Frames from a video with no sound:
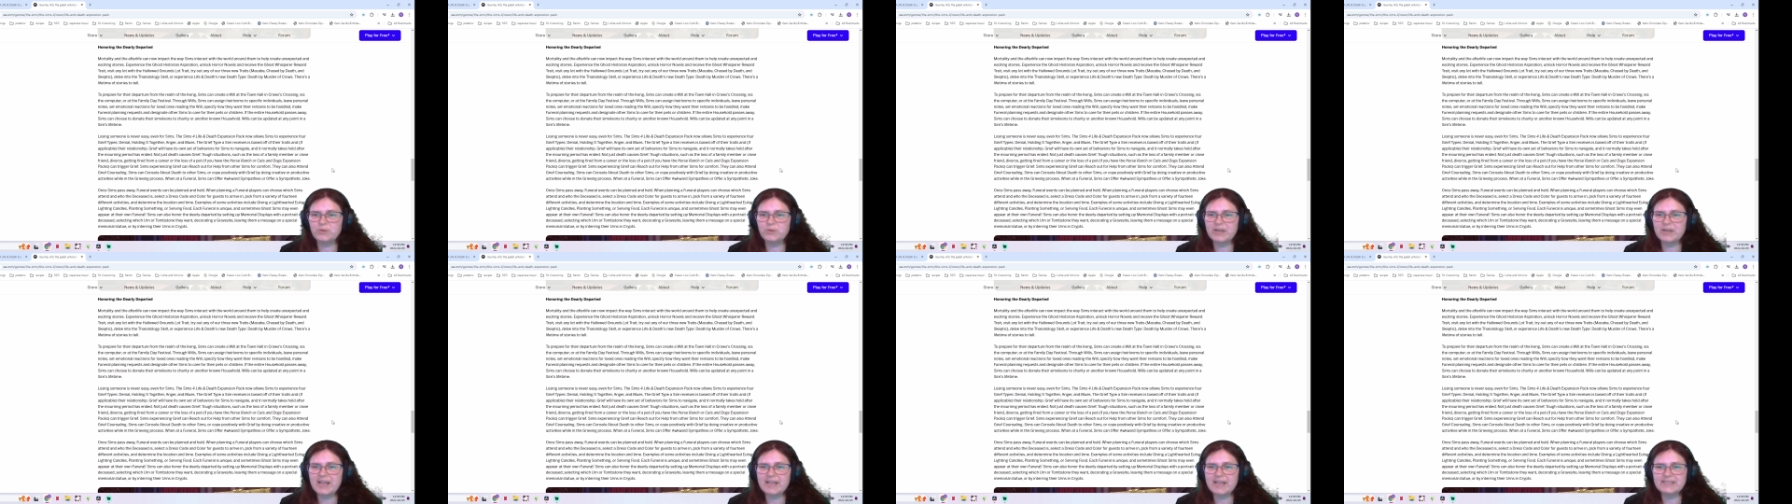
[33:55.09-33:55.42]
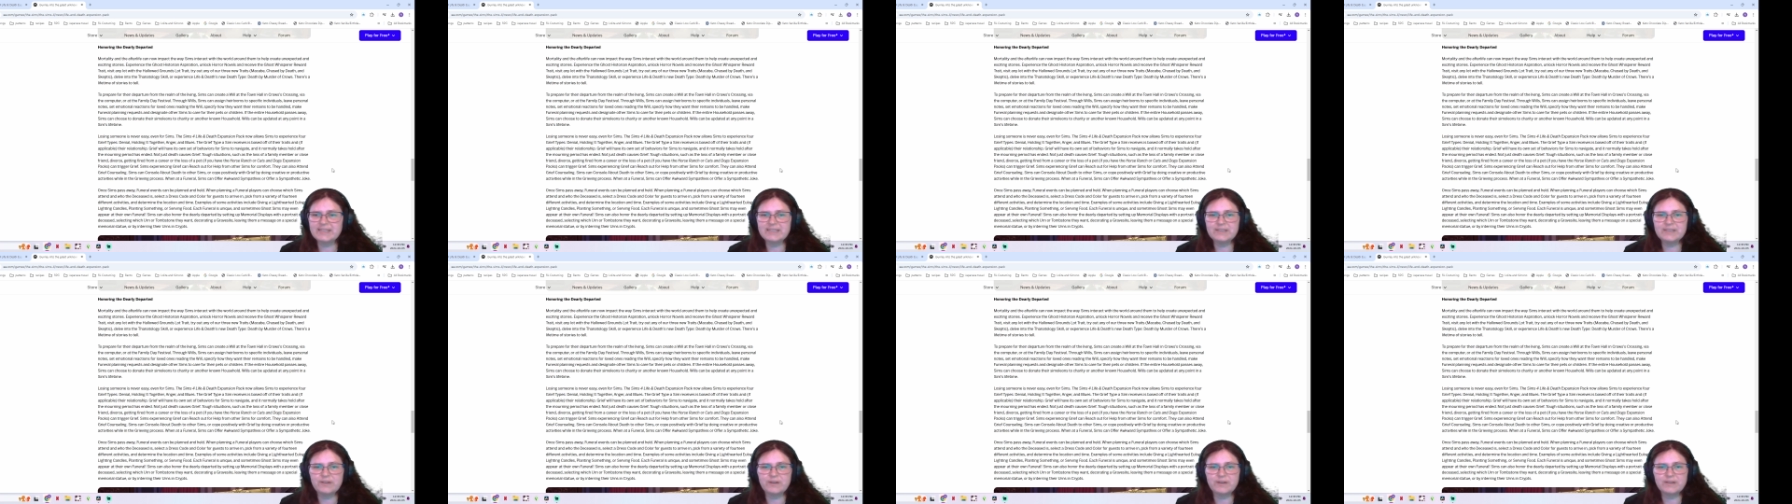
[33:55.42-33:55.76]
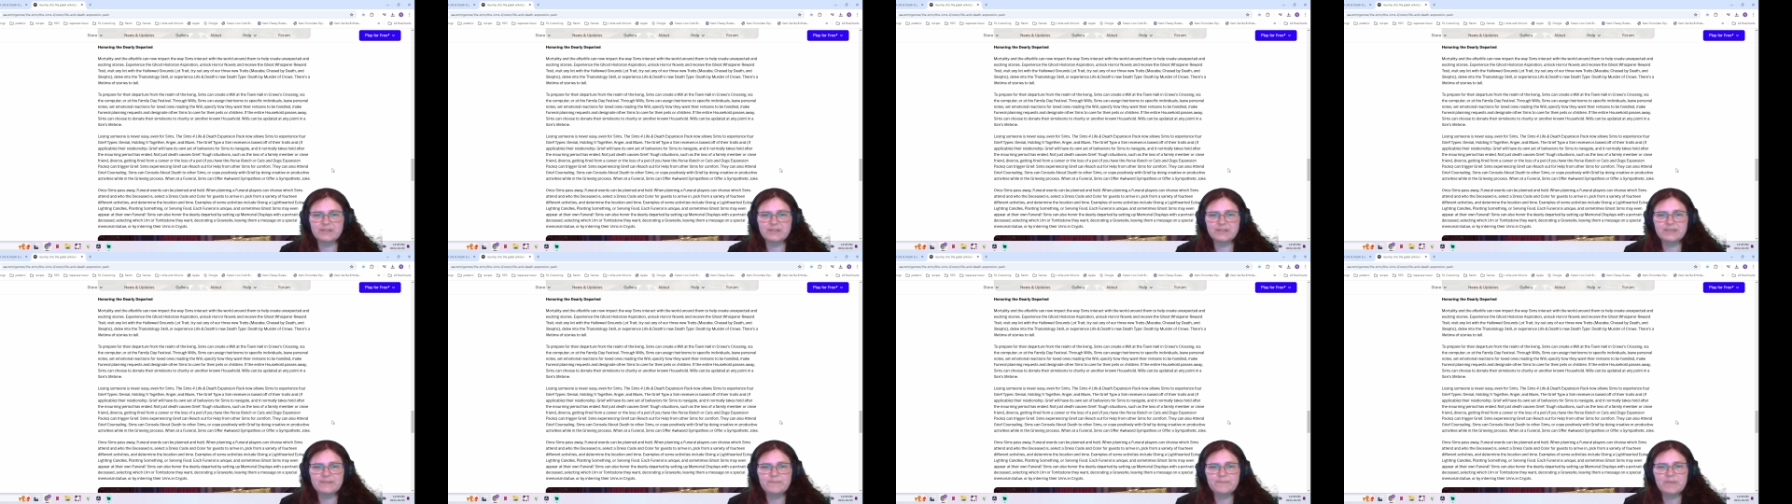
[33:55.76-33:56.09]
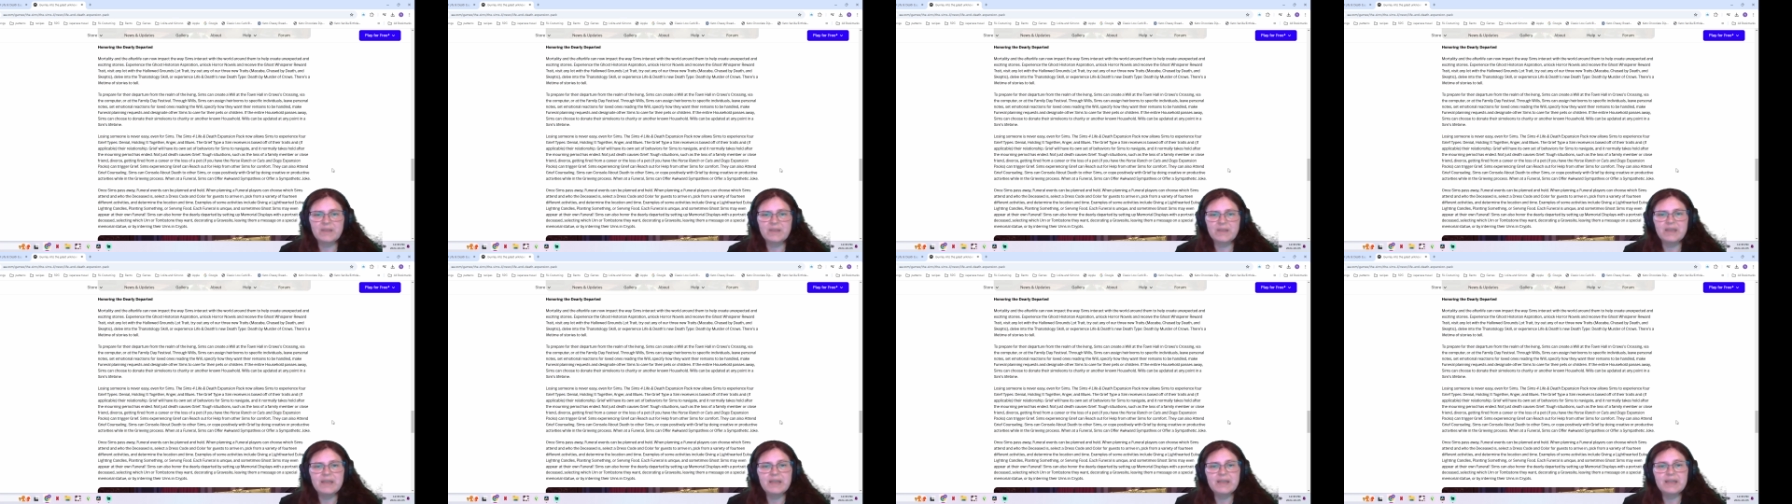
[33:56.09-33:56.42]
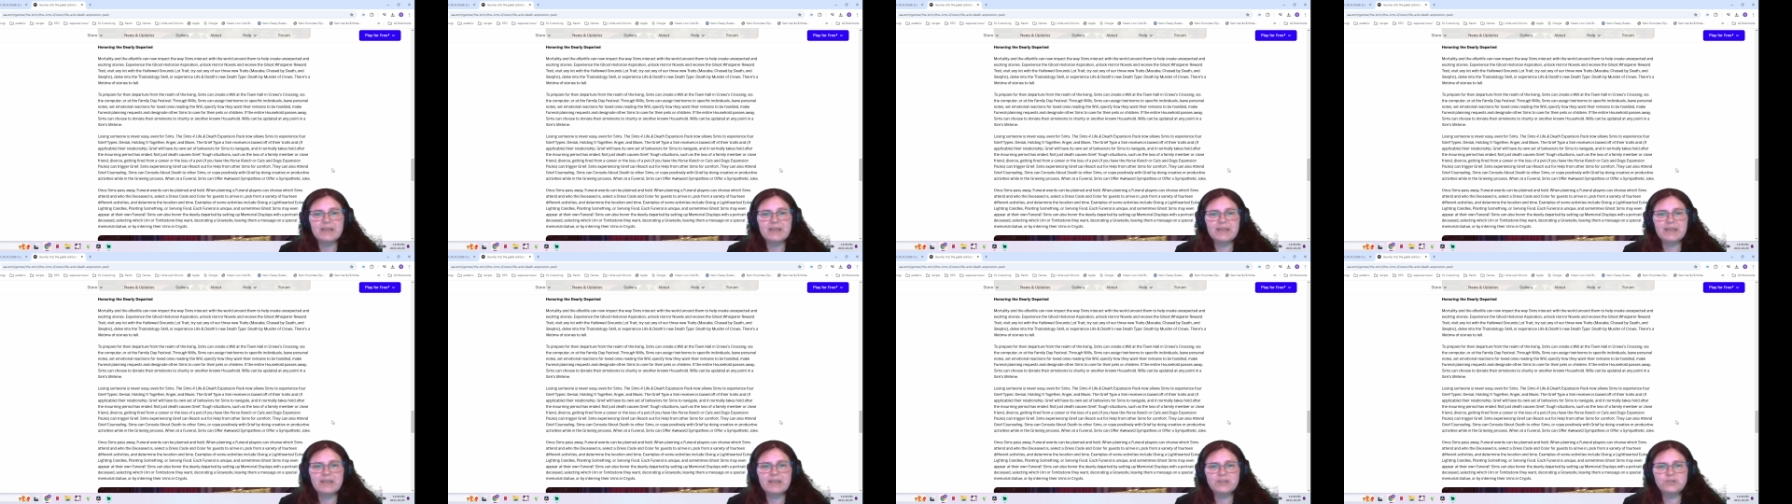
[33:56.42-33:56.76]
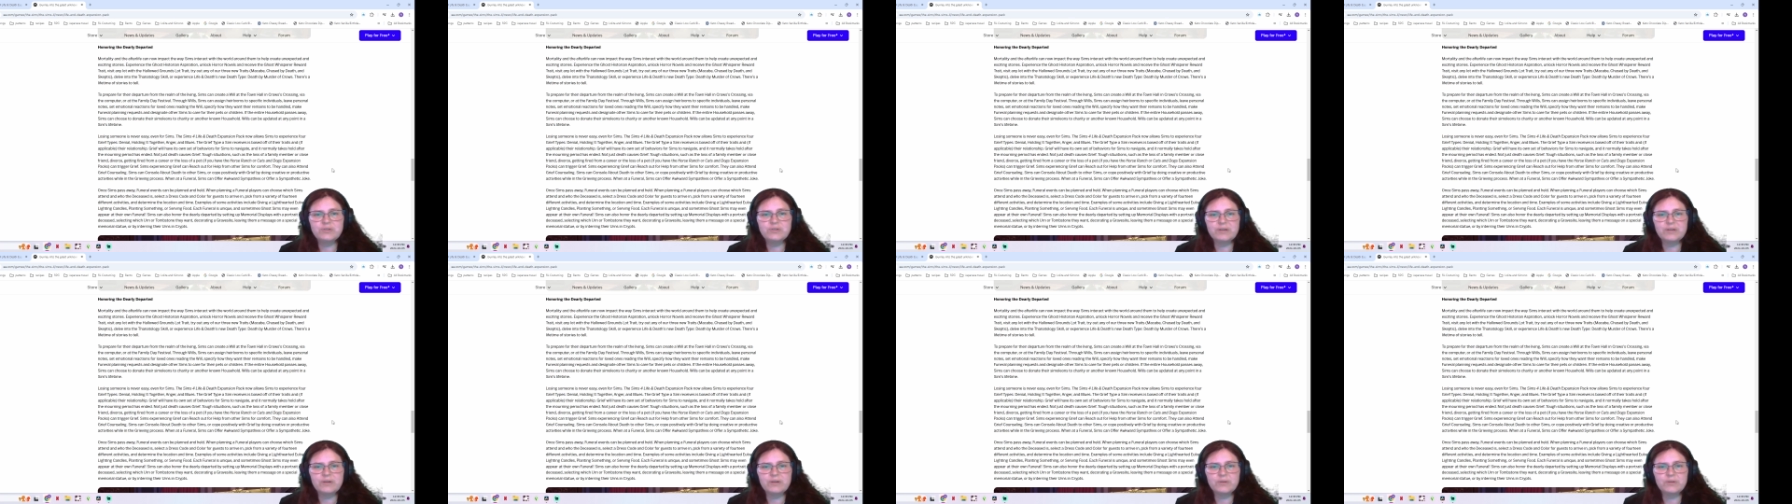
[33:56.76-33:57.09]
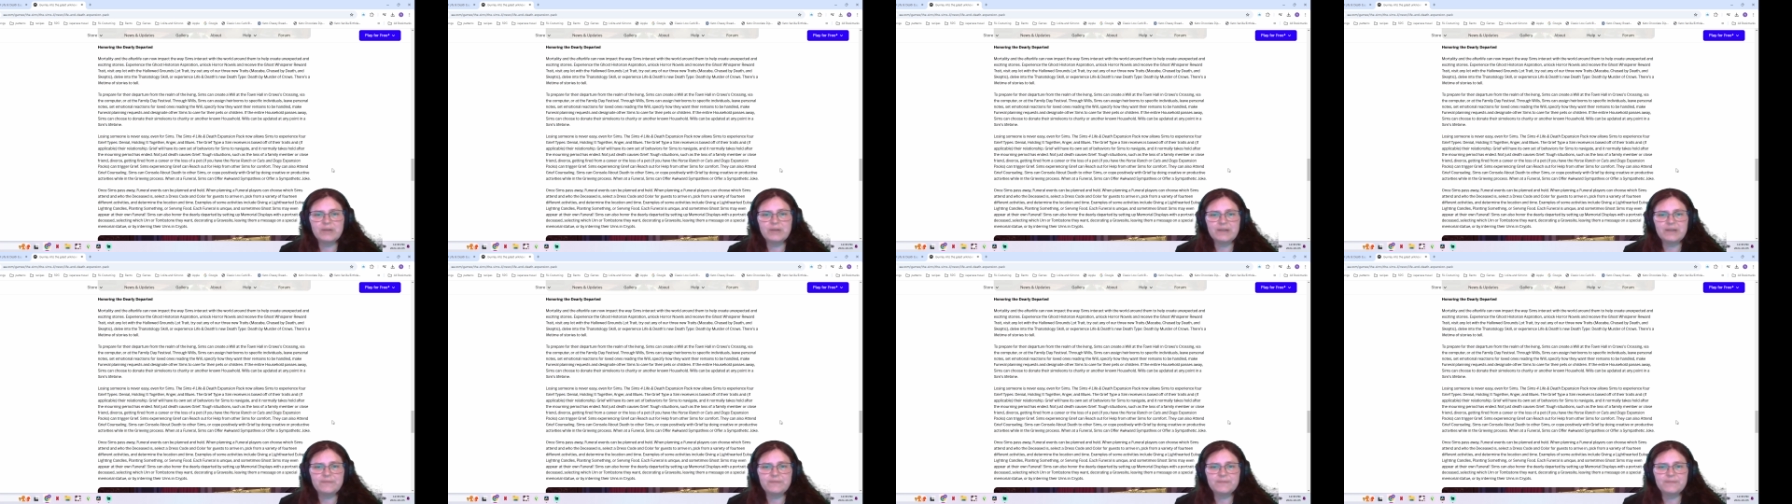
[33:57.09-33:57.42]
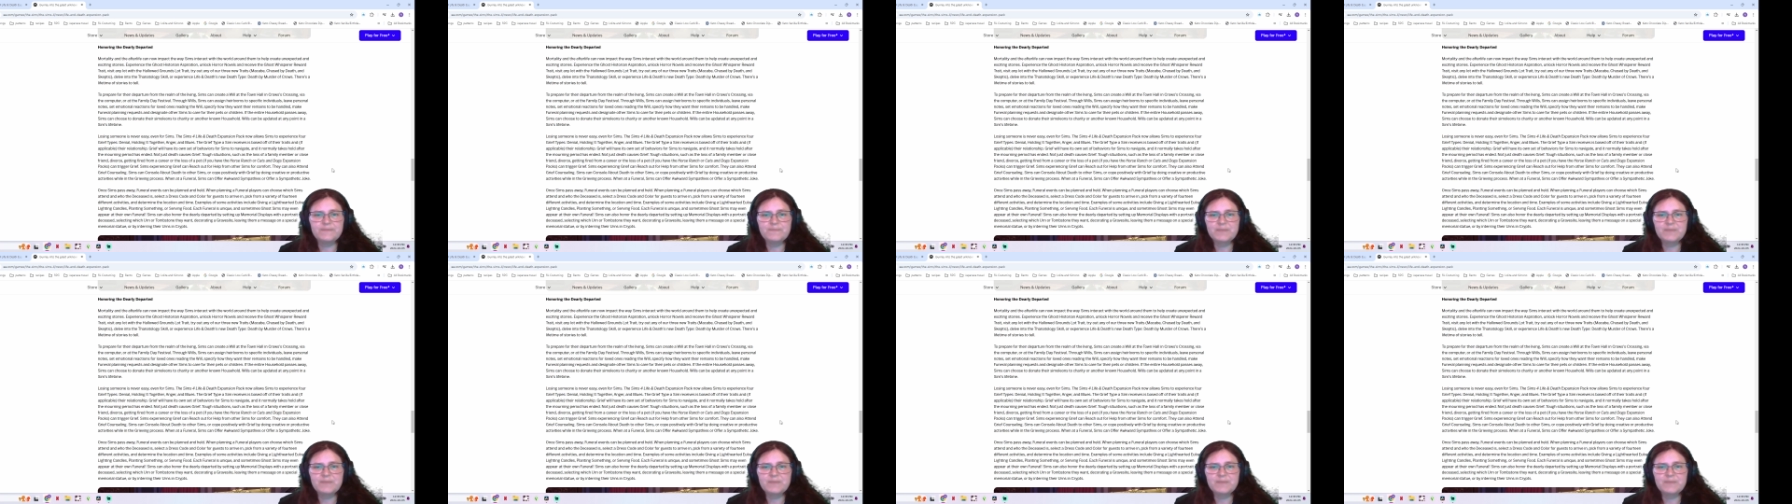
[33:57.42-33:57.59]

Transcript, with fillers: or cats and dogs can trigger grief.